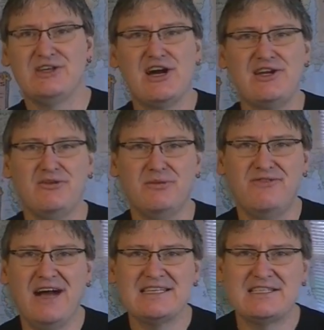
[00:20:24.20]
Talking a little bit
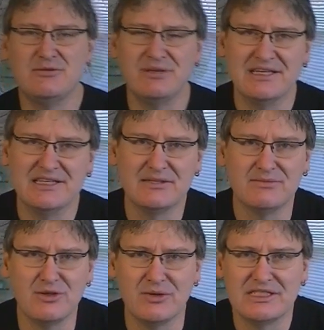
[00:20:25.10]
fast here because
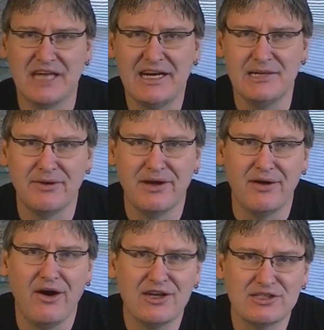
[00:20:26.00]
I'm so excited about
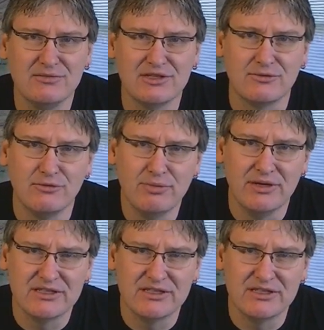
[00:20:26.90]
how awesome this group